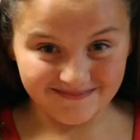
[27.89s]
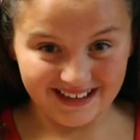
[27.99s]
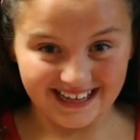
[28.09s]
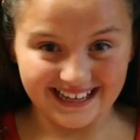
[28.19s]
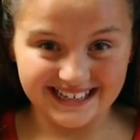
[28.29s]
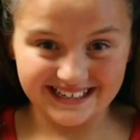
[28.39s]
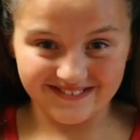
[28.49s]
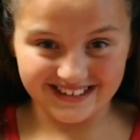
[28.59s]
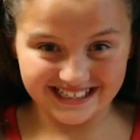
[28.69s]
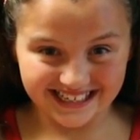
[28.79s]
to be a
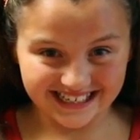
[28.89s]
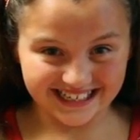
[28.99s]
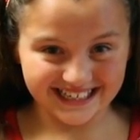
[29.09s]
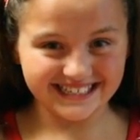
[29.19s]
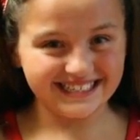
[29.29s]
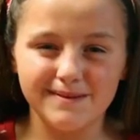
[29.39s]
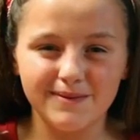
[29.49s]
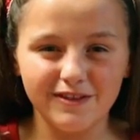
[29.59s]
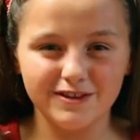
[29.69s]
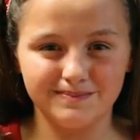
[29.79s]
different gender. My
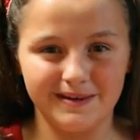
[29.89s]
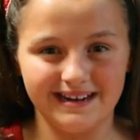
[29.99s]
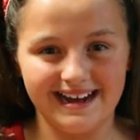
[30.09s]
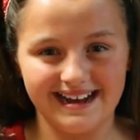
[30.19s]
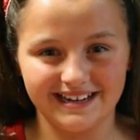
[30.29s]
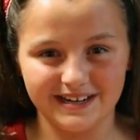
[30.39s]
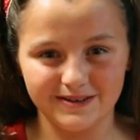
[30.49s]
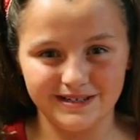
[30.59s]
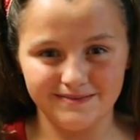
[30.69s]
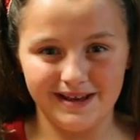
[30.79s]
brother's been kind of
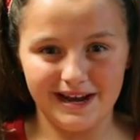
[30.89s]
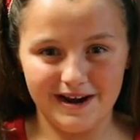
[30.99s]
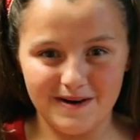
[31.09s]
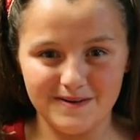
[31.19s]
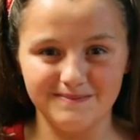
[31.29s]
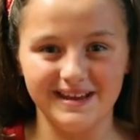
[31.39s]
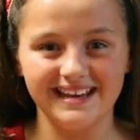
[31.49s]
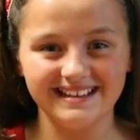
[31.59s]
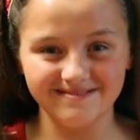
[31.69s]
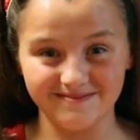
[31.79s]
coaching me at
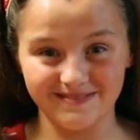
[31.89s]
home.